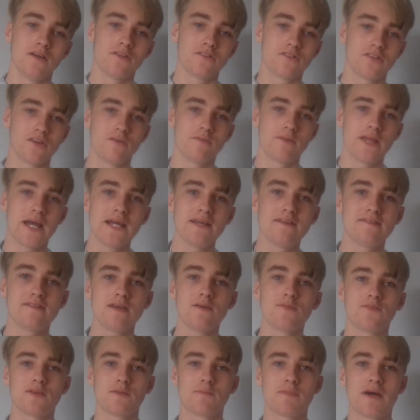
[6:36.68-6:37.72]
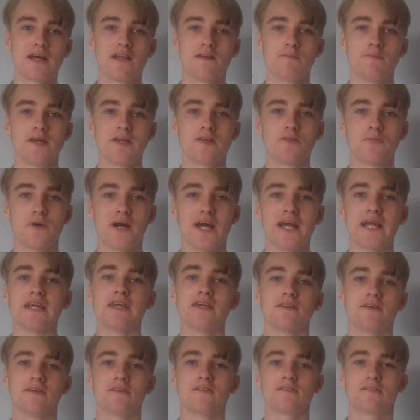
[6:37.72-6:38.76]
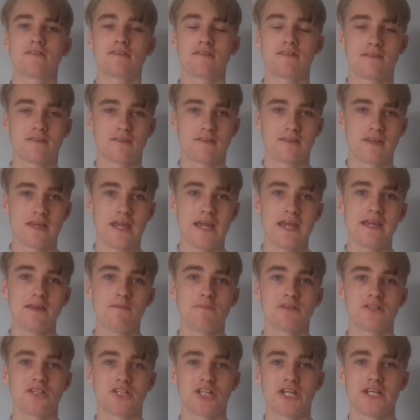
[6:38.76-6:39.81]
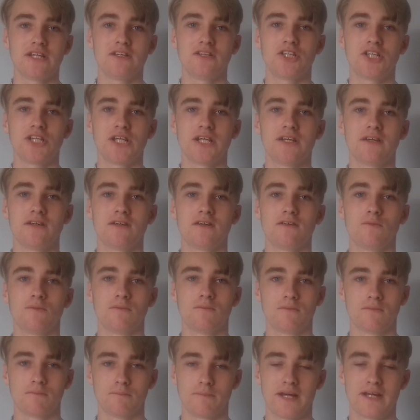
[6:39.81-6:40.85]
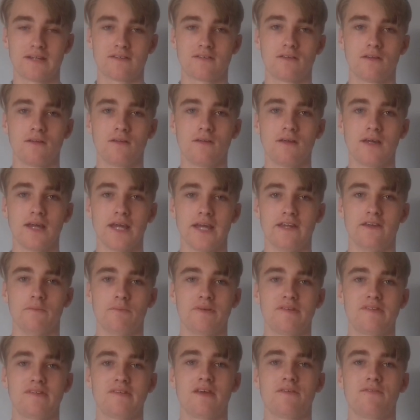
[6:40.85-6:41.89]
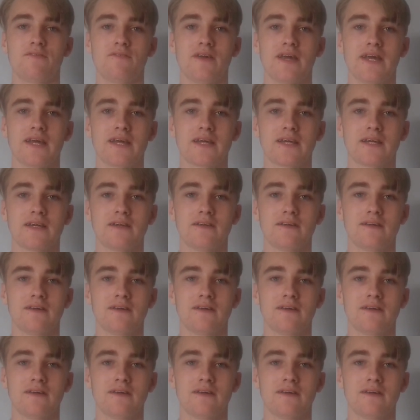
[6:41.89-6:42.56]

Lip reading: So that is it for the Battle of Midway, the game-changing battle in the Pacific.